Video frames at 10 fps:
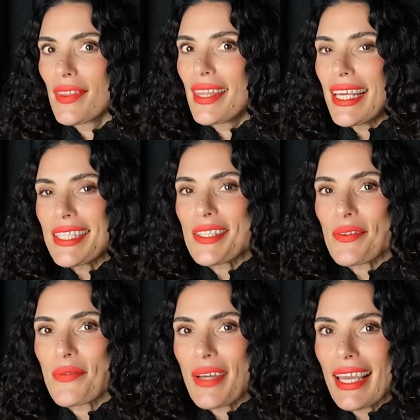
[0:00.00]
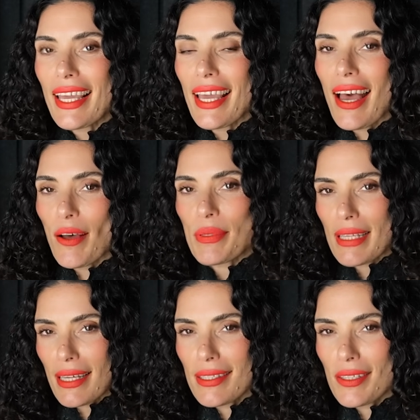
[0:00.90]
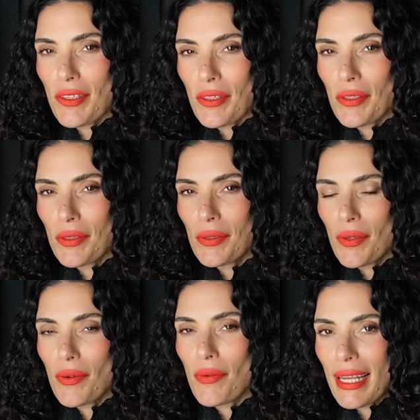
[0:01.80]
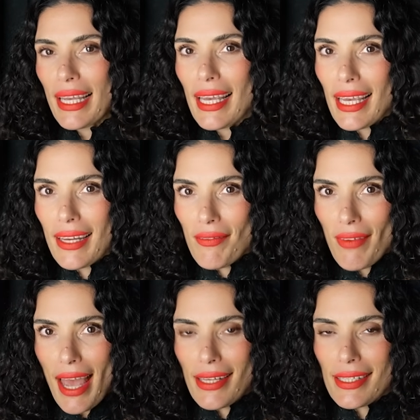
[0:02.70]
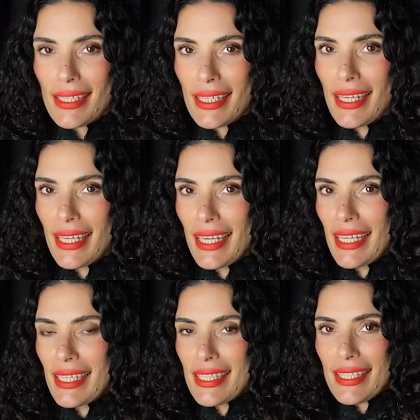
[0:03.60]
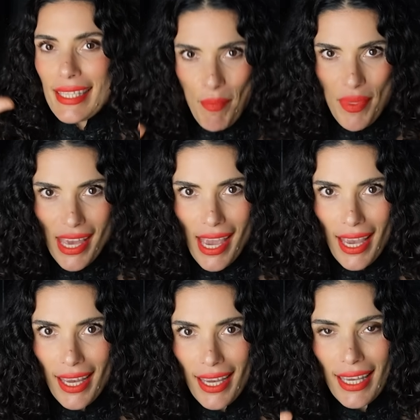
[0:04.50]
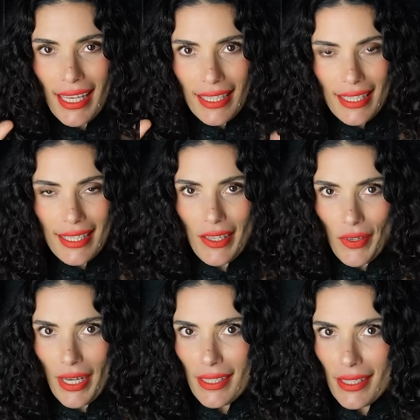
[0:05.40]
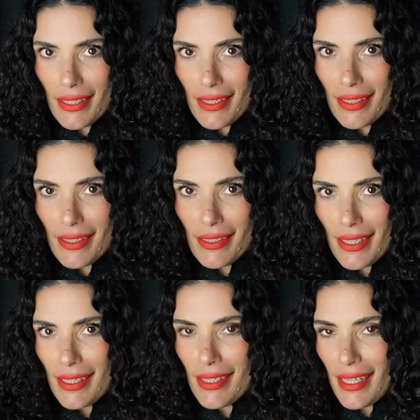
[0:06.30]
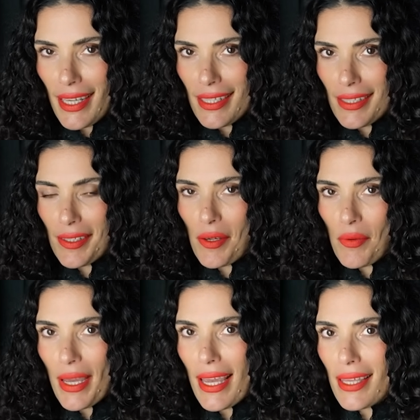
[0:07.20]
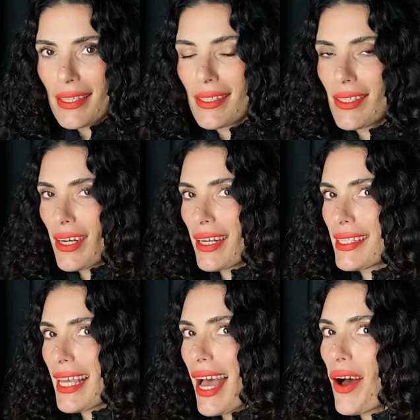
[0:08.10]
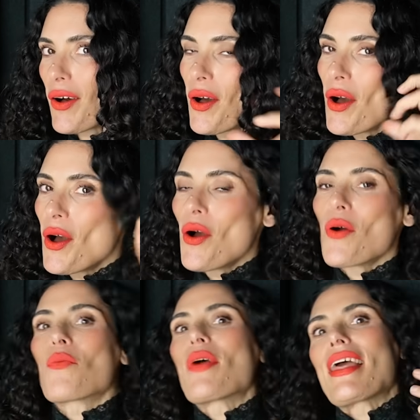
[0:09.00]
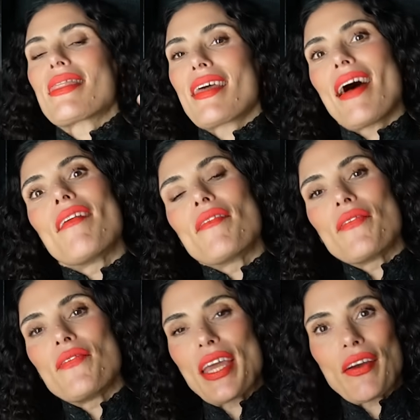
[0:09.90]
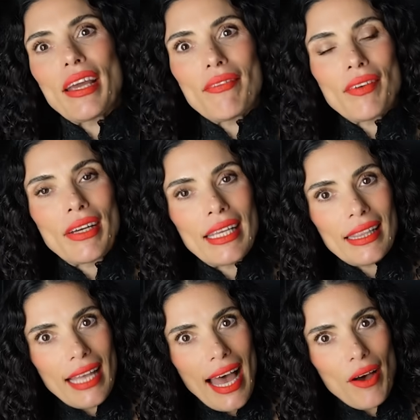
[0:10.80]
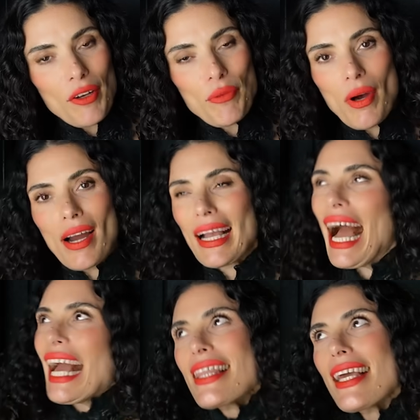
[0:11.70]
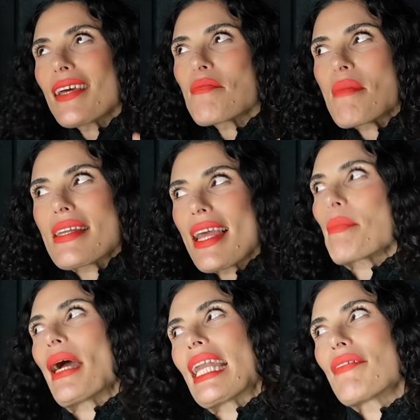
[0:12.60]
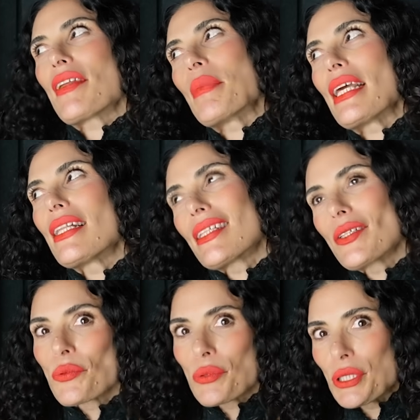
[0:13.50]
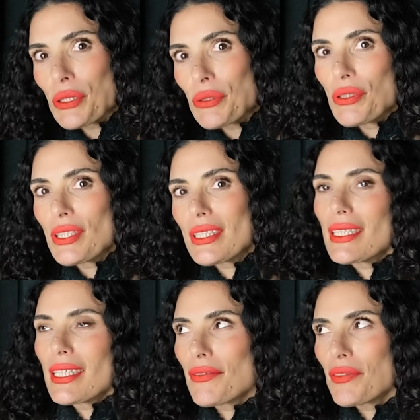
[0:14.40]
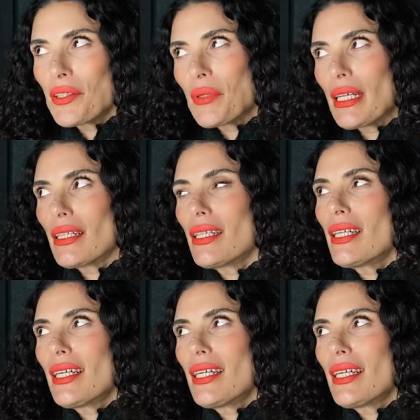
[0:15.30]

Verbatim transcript: This week helps us to reinvent something in secret. This is a week that starts out with a very, very loud mark. I think Monday might even be a little rude, if you will.